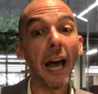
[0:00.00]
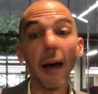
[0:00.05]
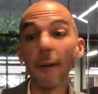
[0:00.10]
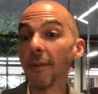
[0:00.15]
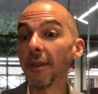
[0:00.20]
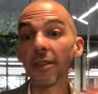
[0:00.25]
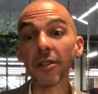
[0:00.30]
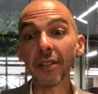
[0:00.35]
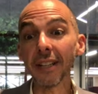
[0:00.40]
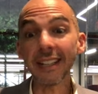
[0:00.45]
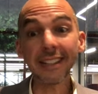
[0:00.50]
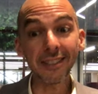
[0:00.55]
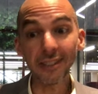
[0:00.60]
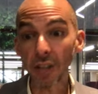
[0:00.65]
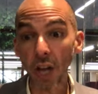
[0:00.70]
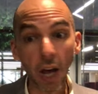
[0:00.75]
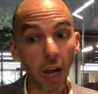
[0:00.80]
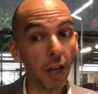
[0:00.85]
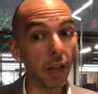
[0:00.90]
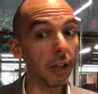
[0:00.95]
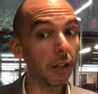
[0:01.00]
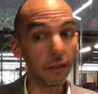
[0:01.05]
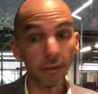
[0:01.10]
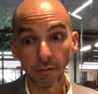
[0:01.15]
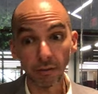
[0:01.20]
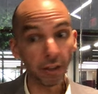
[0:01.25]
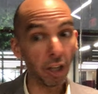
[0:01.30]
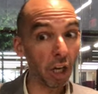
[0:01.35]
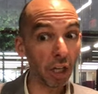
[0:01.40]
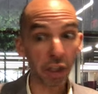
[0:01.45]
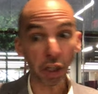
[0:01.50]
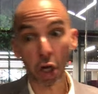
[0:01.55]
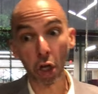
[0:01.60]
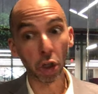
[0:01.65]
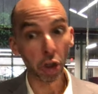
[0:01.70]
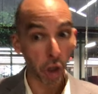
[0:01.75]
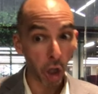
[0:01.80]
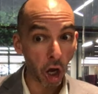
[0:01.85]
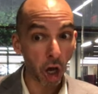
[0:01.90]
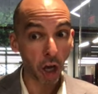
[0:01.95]
I mean, there, it's not like a
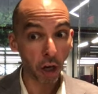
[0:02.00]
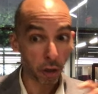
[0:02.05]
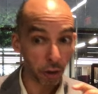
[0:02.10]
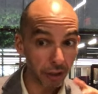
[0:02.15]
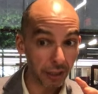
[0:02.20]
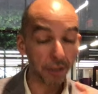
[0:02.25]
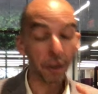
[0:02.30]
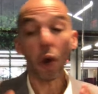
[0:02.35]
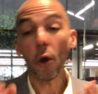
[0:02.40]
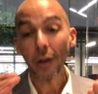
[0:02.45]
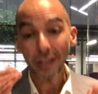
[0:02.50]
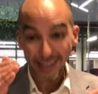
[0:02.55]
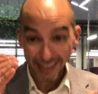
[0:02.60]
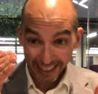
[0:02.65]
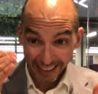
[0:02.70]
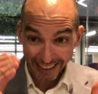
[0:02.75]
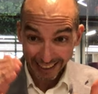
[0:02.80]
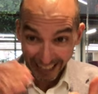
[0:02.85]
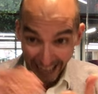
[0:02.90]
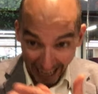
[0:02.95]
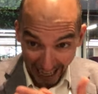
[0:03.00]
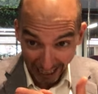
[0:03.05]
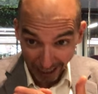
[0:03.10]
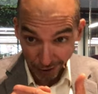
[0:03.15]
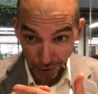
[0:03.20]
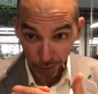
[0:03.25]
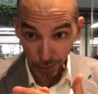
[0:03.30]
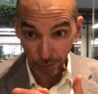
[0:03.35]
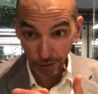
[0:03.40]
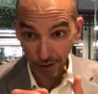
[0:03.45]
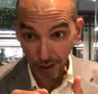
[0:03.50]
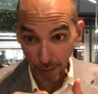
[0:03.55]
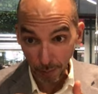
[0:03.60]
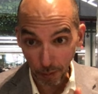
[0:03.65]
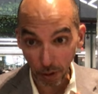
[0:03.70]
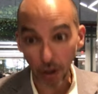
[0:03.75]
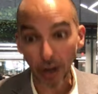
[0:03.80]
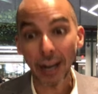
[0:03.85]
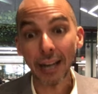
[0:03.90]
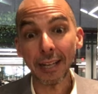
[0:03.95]
lot or no, it's like an actual
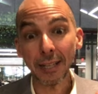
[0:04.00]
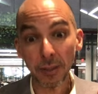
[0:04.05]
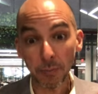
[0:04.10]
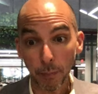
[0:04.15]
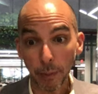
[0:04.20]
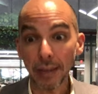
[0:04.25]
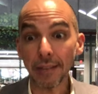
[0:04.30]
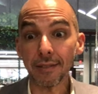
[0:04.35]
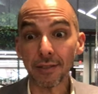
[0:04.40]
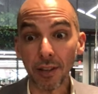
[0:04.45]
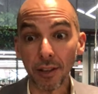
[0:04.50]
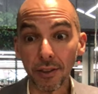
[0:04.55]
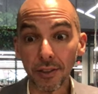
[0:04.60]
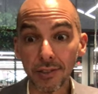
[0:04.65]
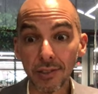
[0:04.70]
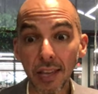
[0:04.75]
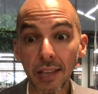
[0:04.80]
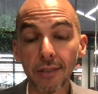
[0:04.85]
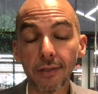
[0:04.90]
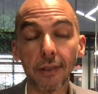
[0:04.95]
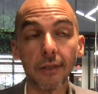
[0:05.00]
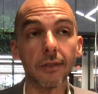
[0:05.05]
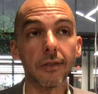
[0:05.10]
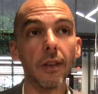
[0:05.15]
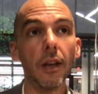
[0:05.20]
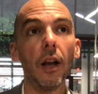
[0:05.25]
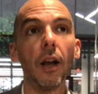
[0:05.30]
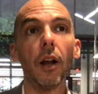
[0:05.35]
number and it's based on the census.